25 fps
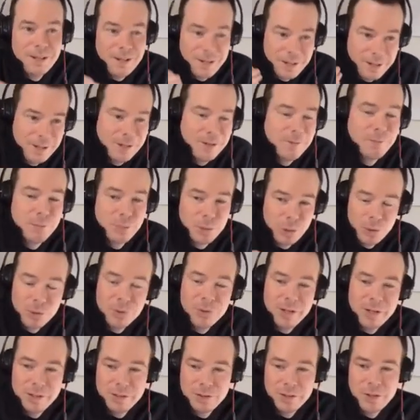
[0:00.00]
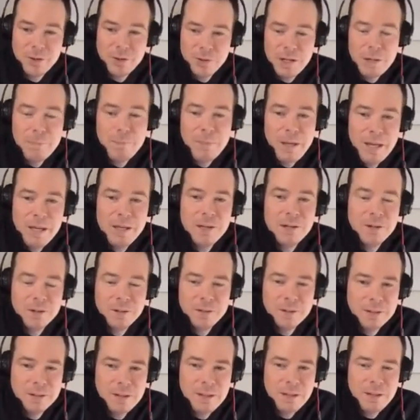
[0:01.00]
of progress already made
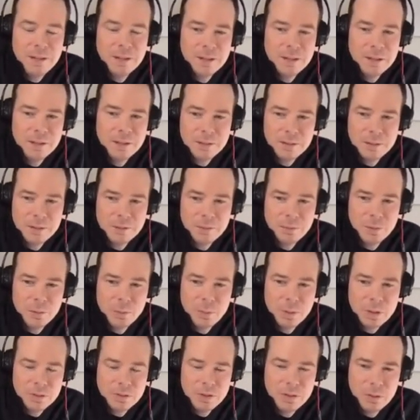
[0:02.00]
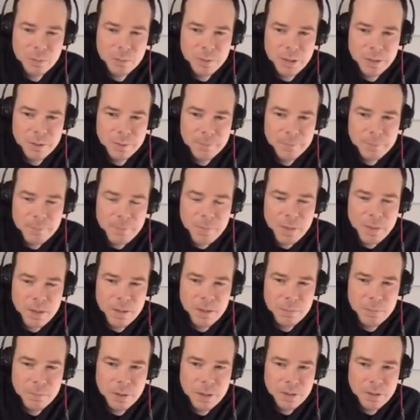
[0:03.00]
on the Rubik's Cube now,
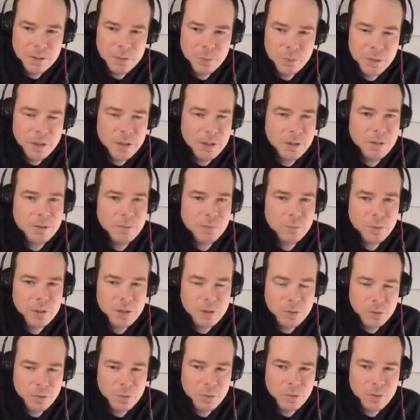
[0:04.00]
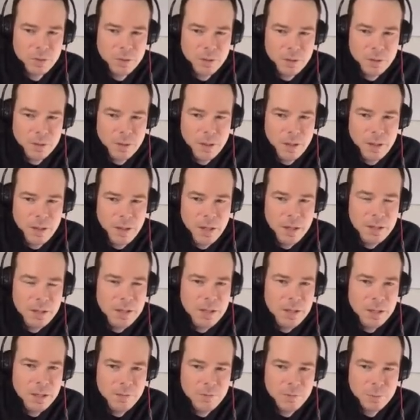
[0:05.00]
because we can restore any
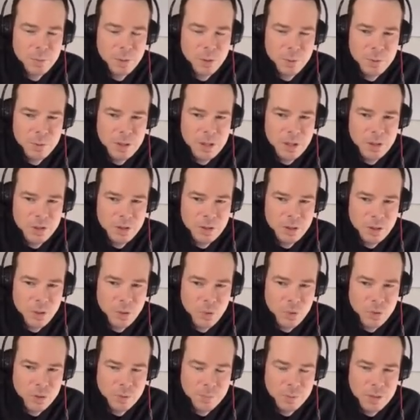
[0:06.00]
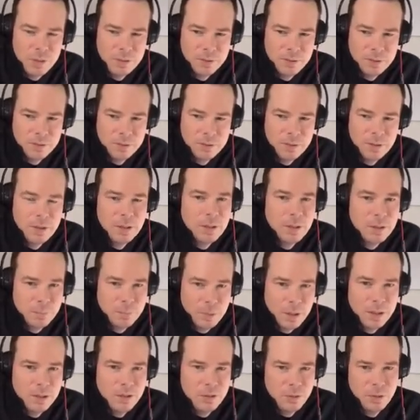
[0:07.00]
even permutation of the corner pieces
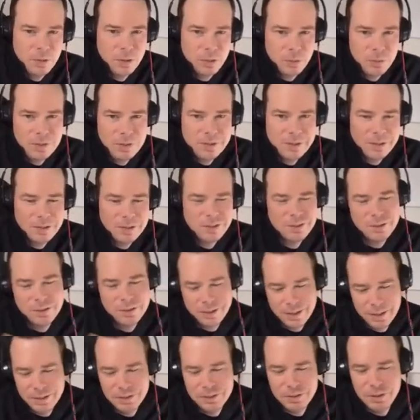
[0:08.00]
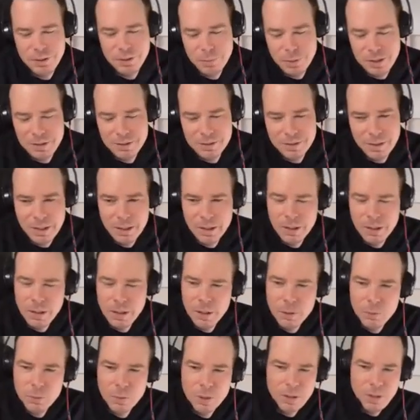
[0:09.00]
by doing 3 cycles. Okay, so you might say,
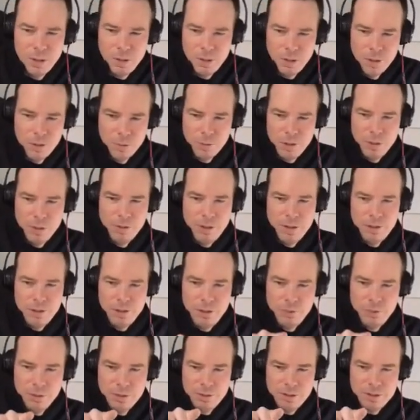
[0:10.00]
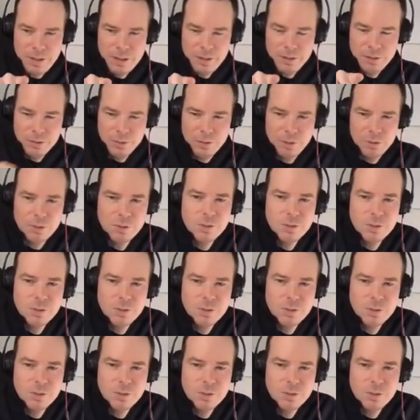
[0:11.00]
well, all we know how to do is cycle